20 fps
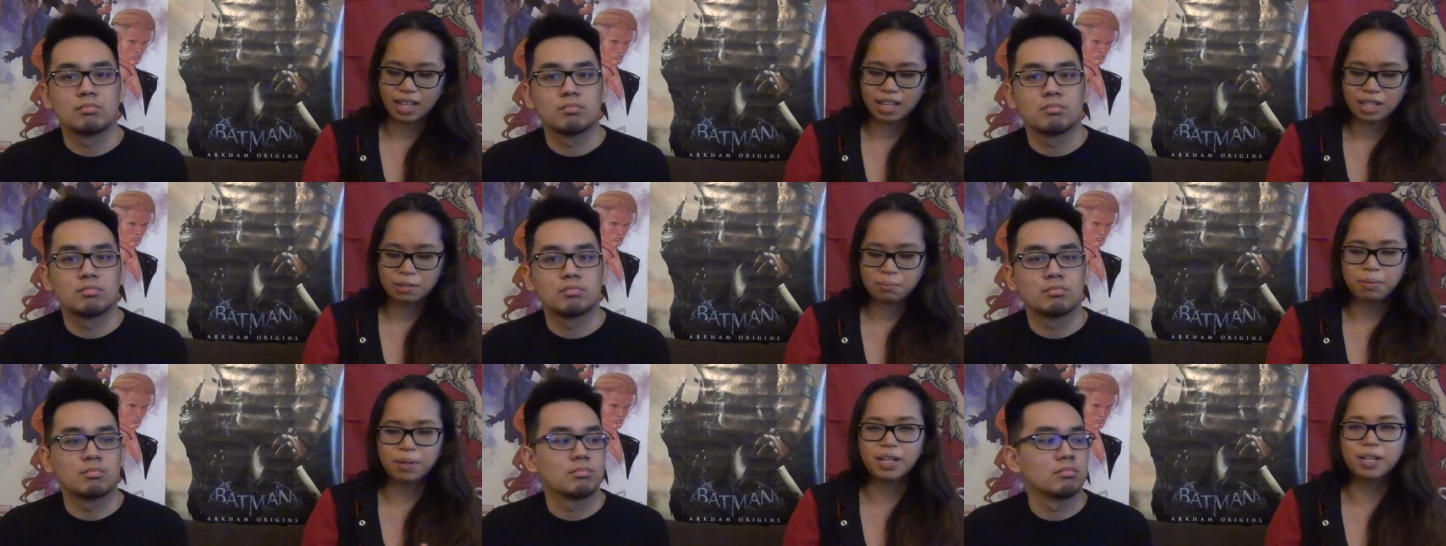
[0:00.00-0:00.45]

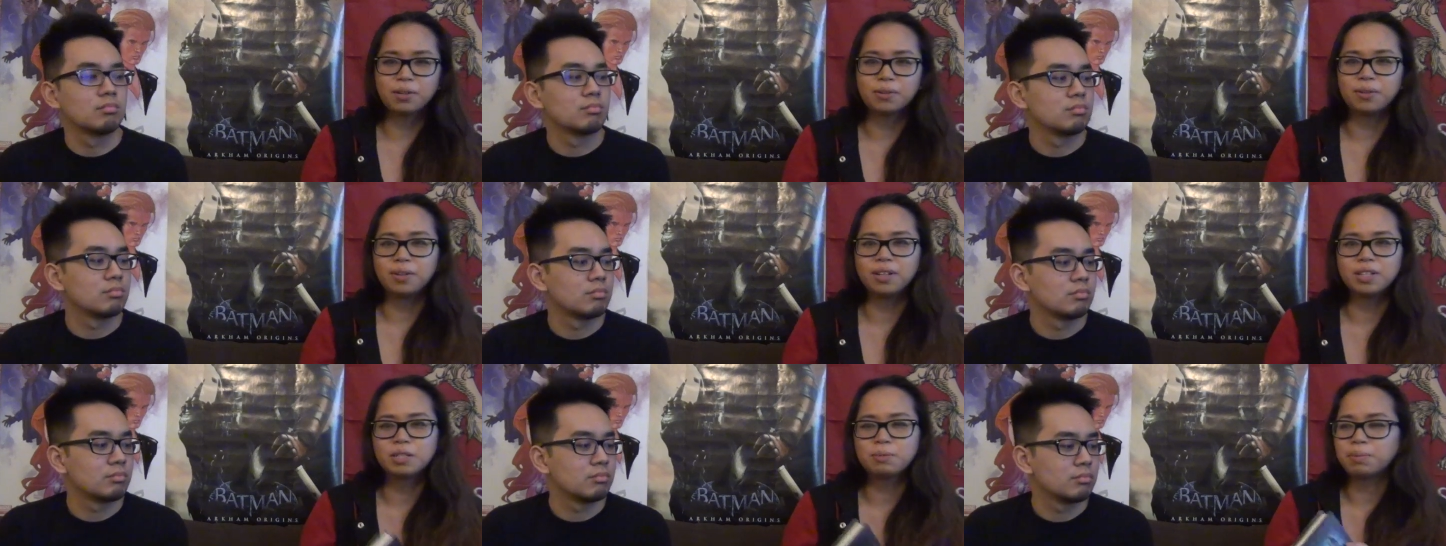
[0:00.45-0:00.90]
Speaker 1: It's pretty
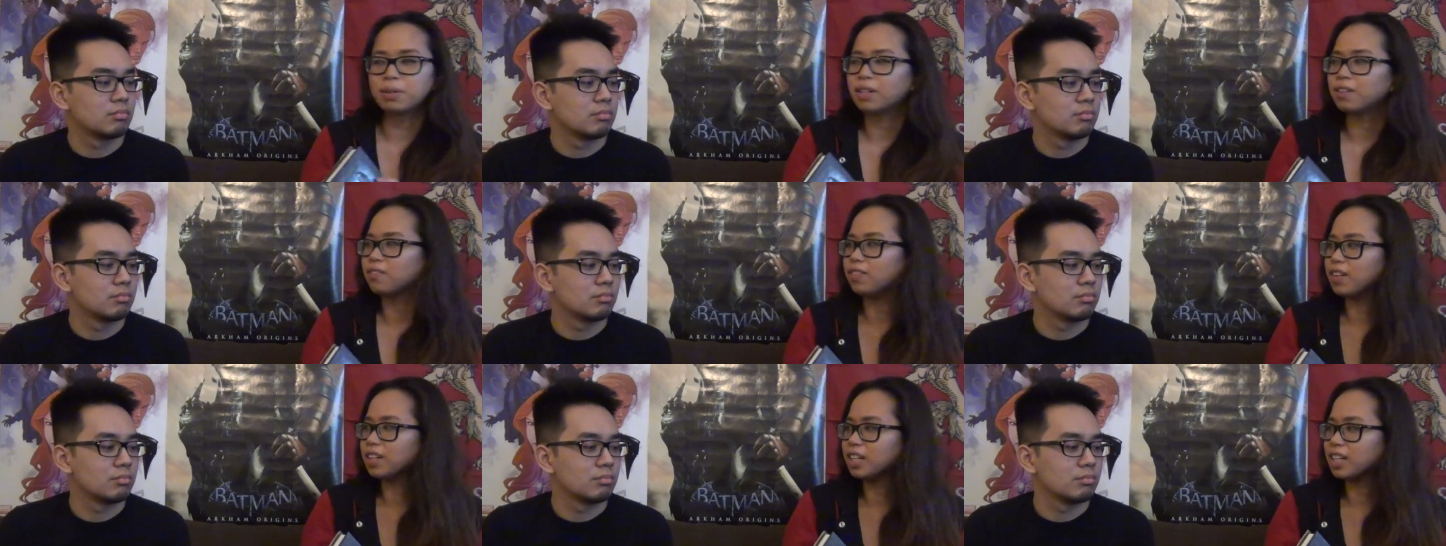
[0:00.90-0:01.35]
cool, it's
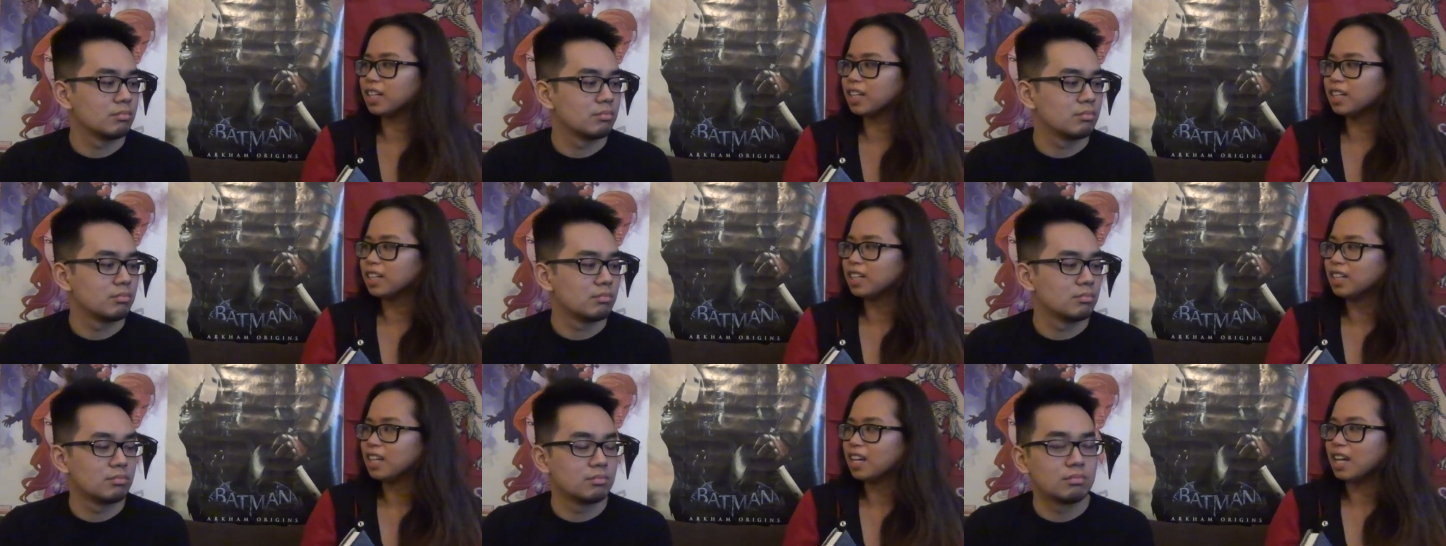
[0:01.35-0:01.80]
pretty
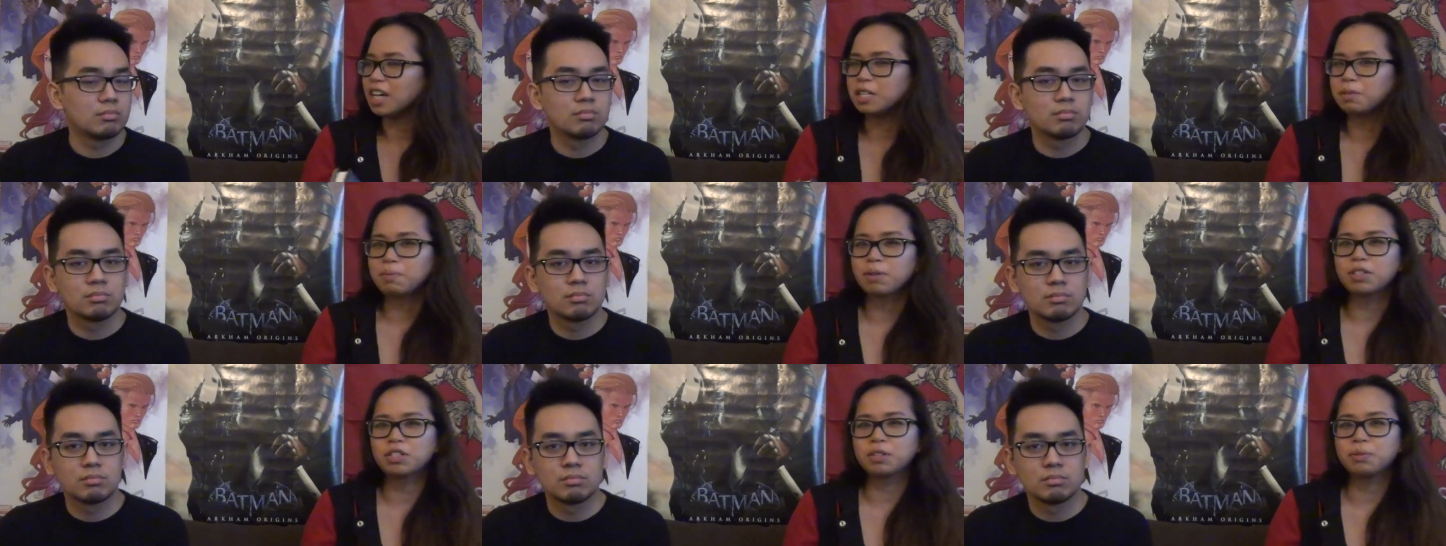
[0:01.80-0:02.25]
funny.
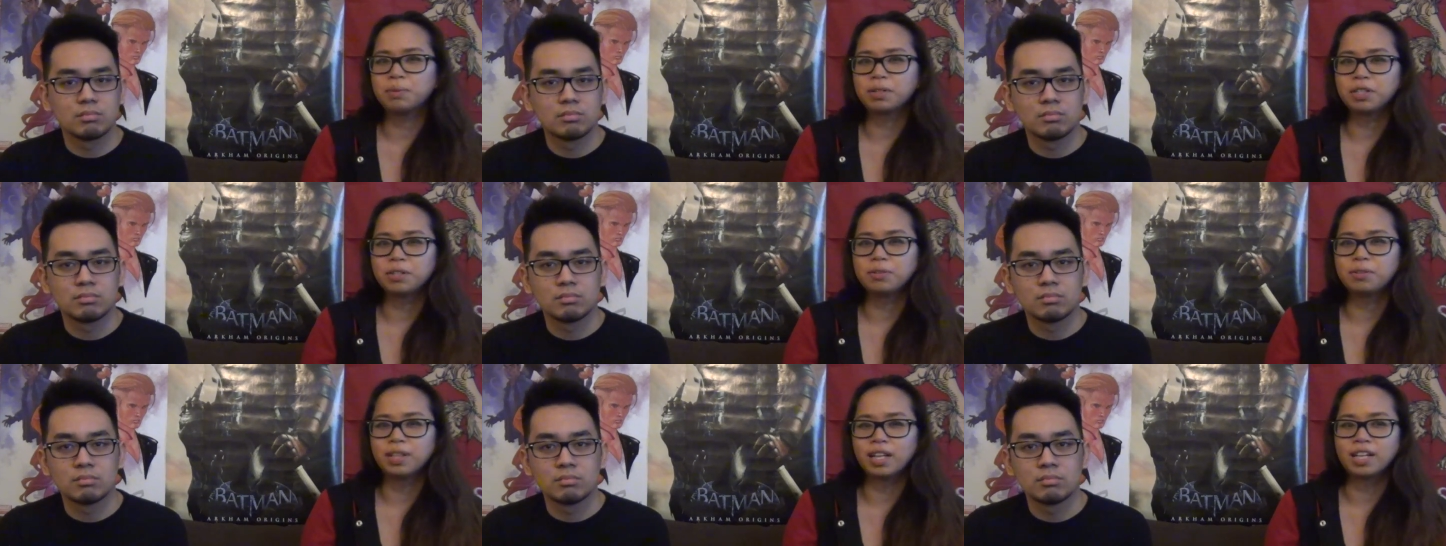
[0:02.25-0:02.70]
Especially
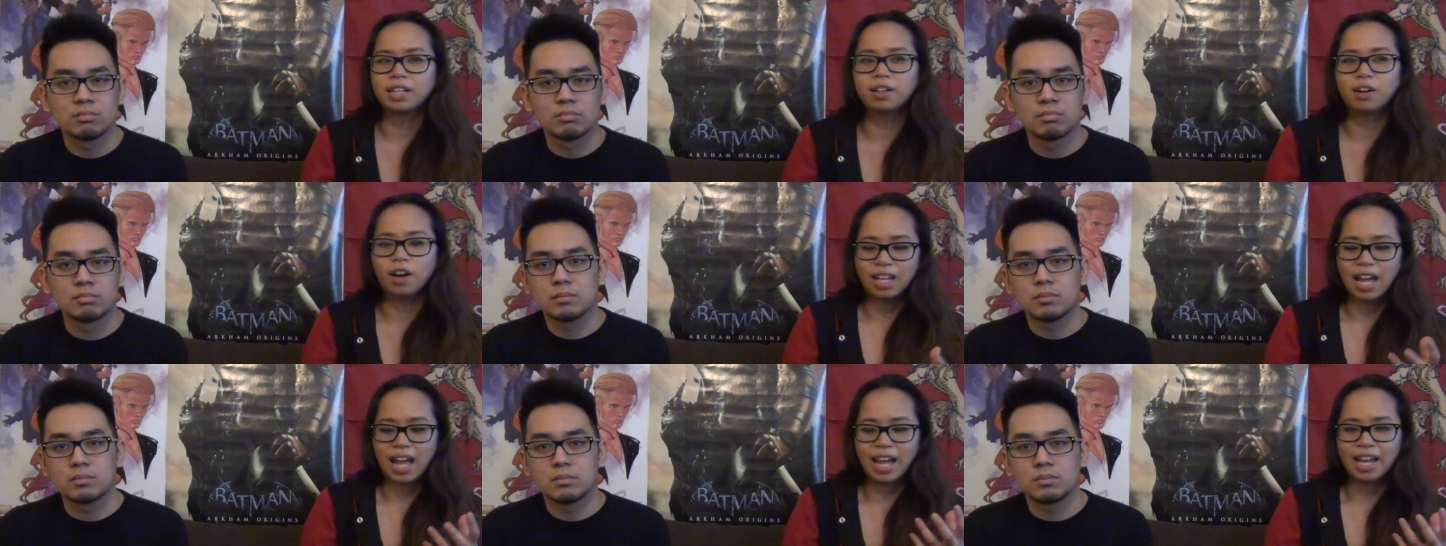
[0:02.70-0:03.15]
when you like,
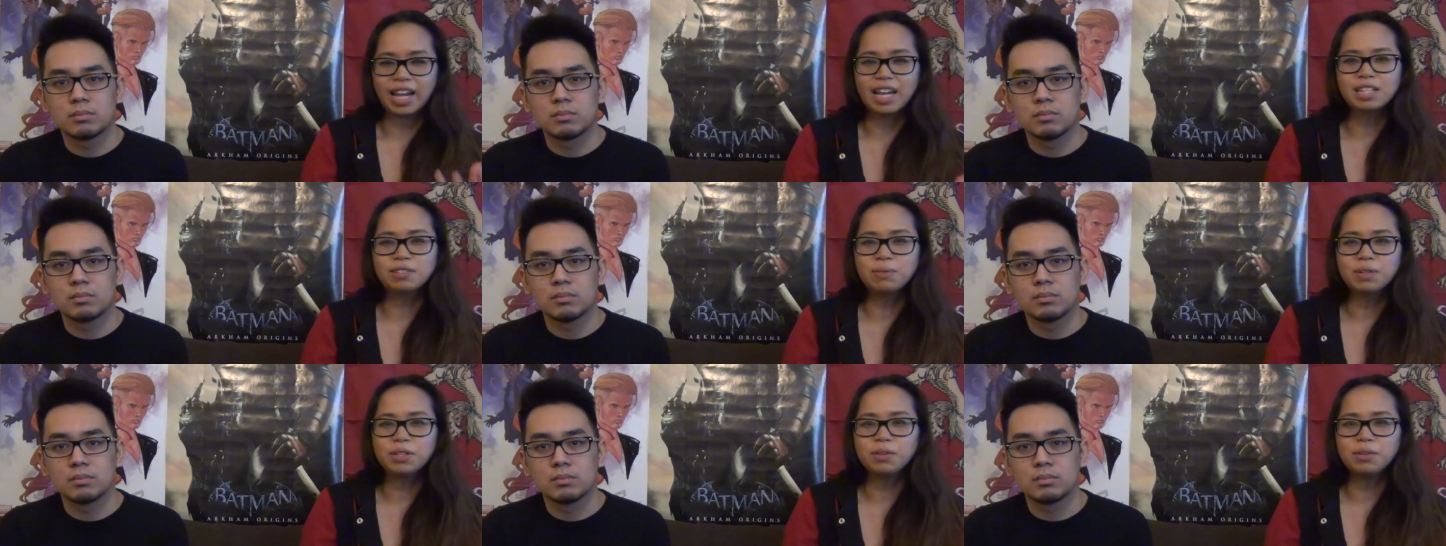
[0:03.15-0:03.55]
I guess